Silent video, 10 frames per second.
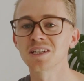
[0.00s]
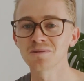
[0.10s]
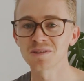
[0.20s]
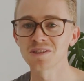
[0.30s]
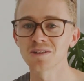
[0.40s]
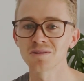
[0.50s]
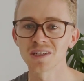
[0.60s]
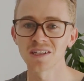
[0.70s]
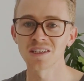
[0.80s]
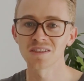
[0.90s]
a result
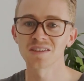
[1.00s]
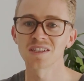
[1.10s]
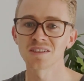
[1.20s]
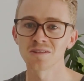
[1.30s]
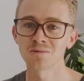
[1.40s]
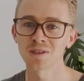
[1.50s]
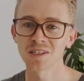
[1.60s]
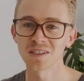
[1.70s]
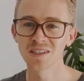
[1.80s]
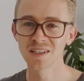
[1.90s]
and then send it
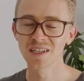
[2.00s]
away.